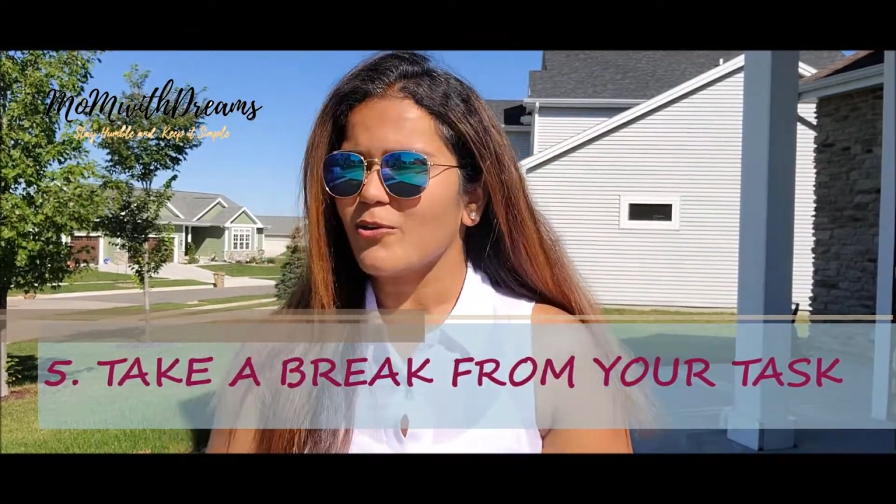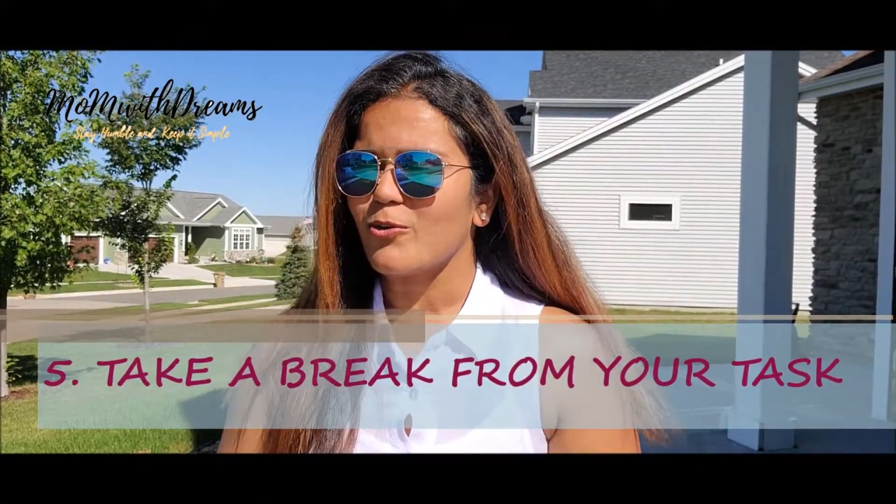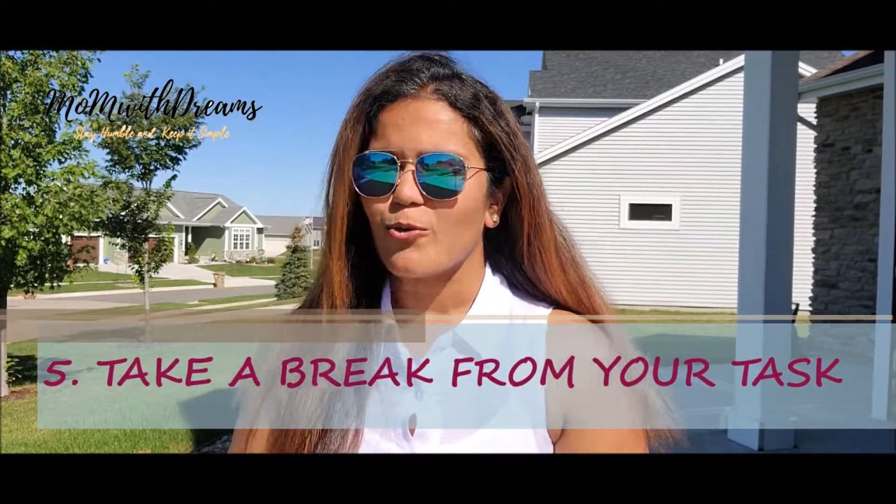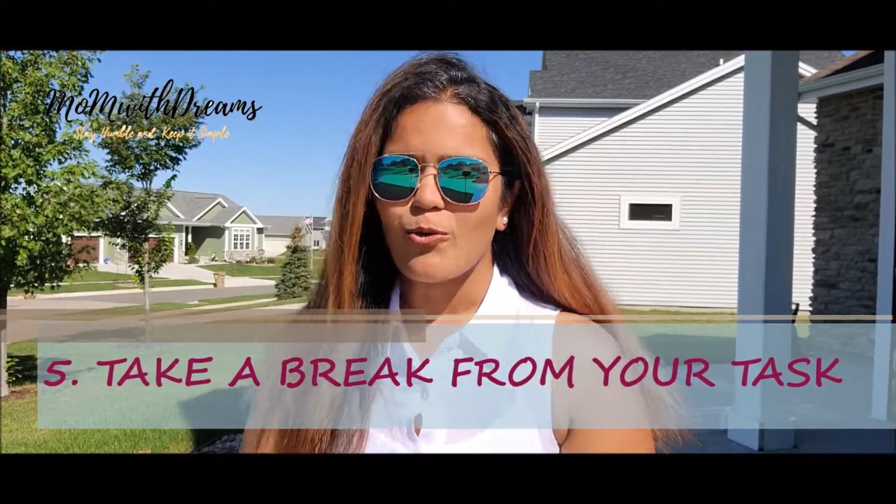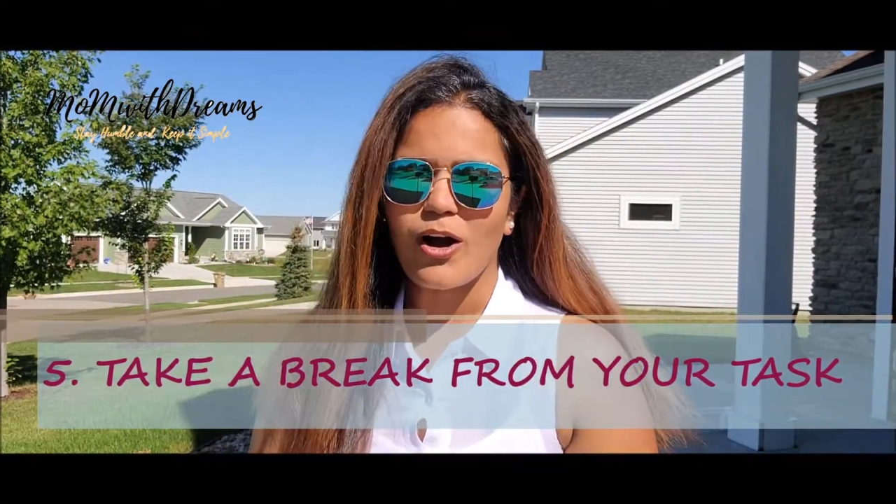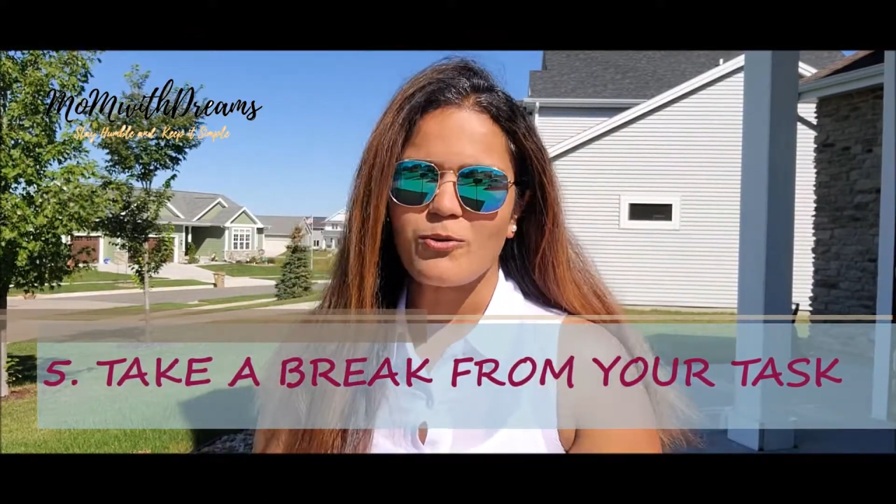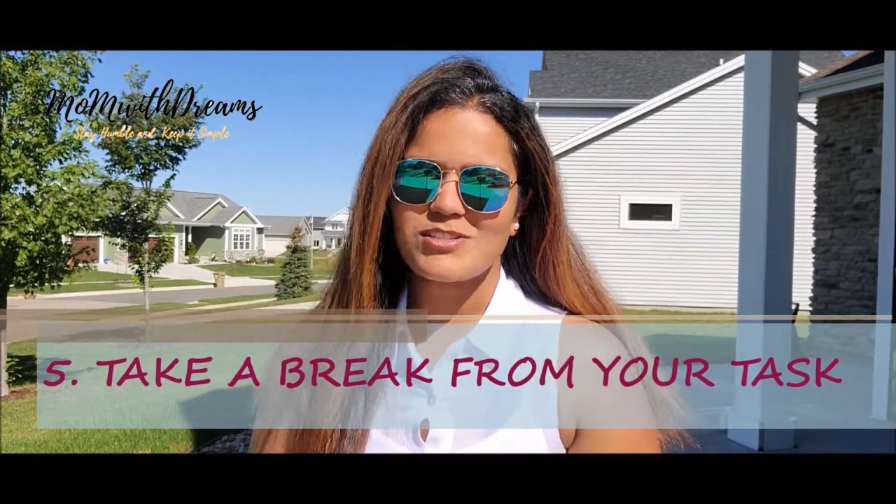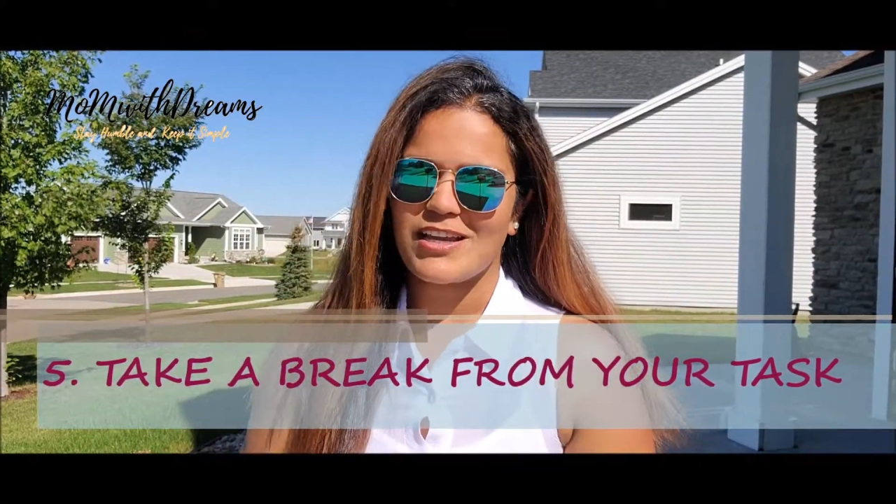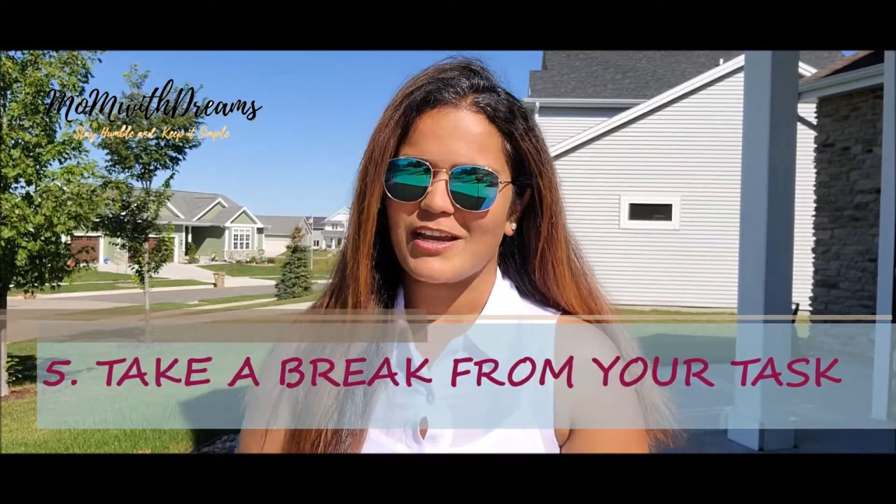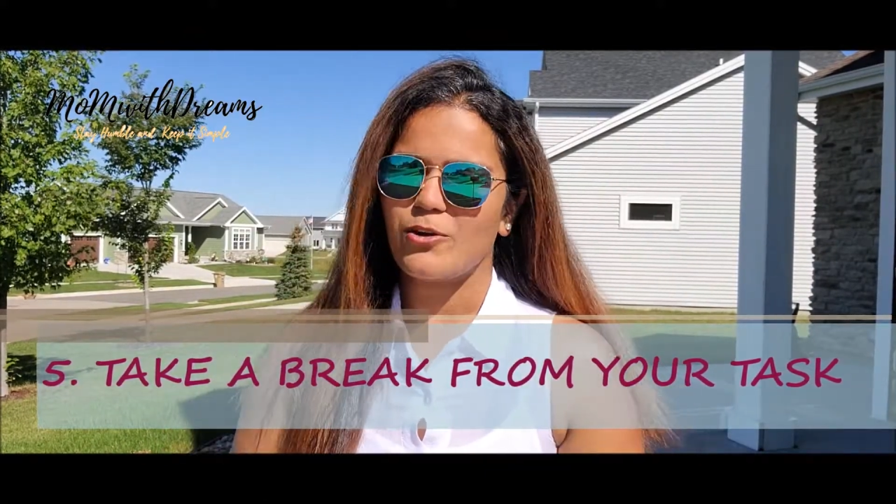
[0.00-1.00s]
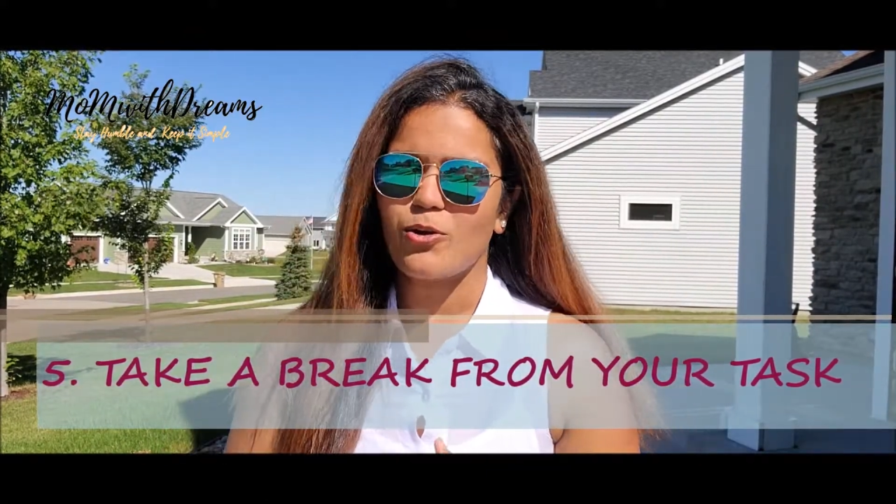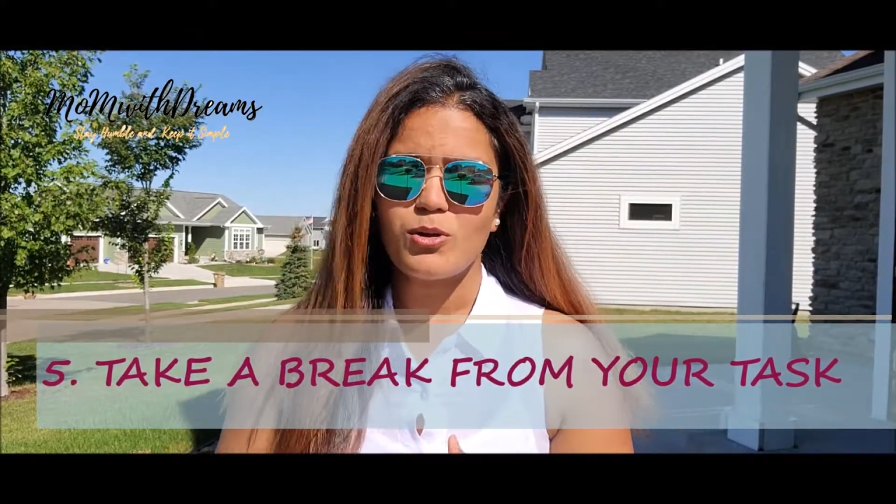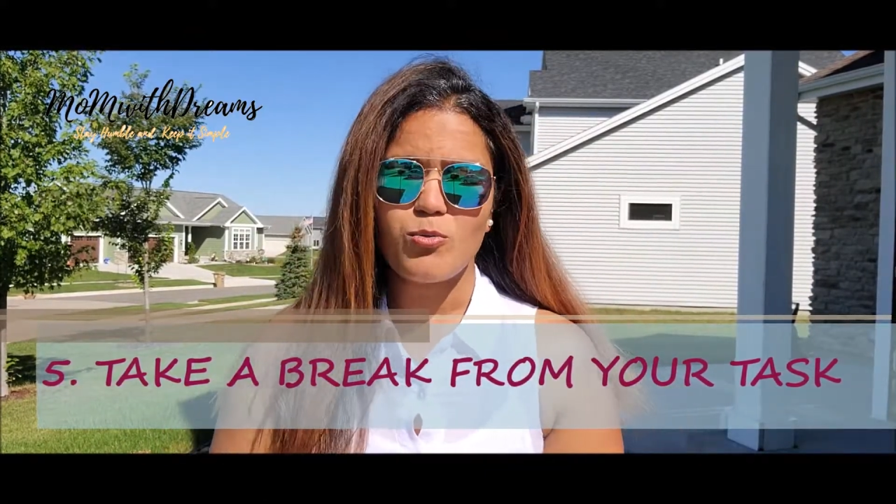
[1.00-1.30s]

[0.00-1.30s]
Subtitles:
go outside on a